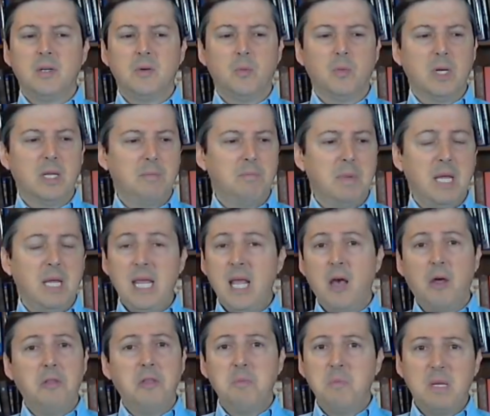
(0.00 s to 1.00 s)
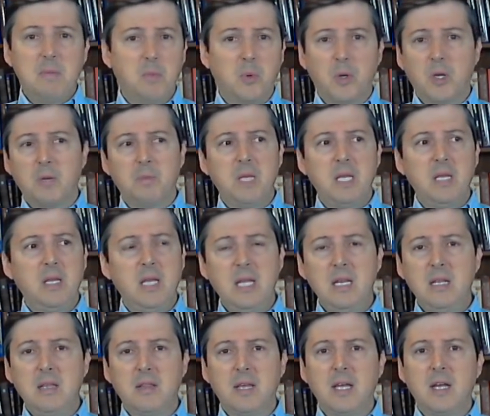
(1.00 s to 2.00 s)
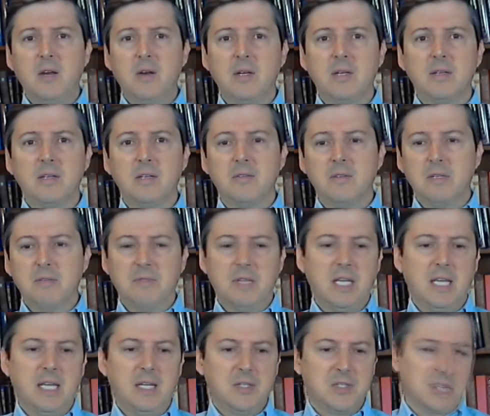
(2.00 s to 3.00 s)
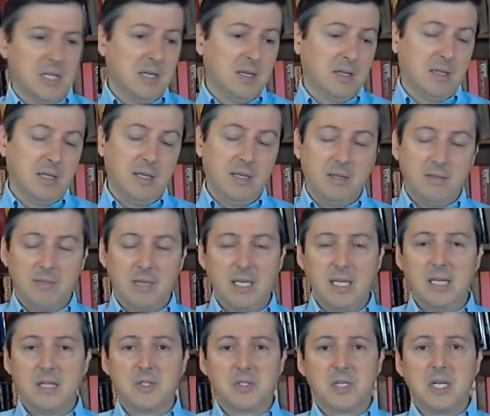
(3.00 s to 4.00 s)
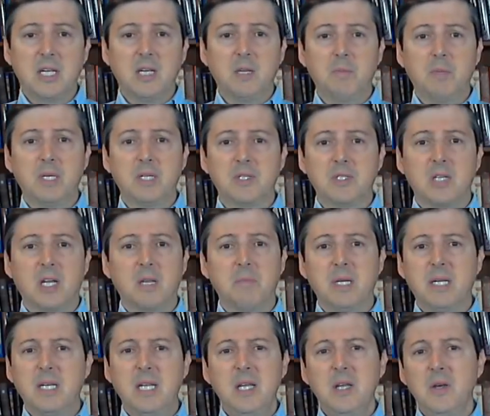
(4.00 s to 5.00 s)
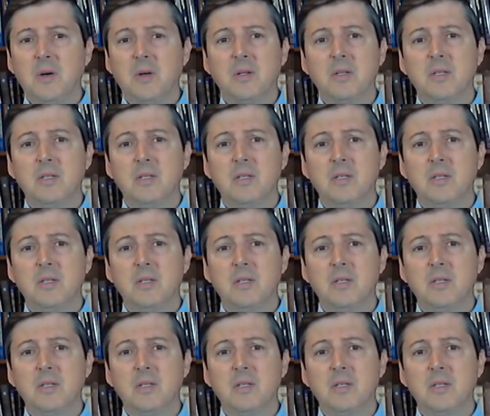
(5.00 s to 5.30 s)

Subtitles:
when many healthy people could be eating there, and if they get sick, they get sick, but it's not a big deal.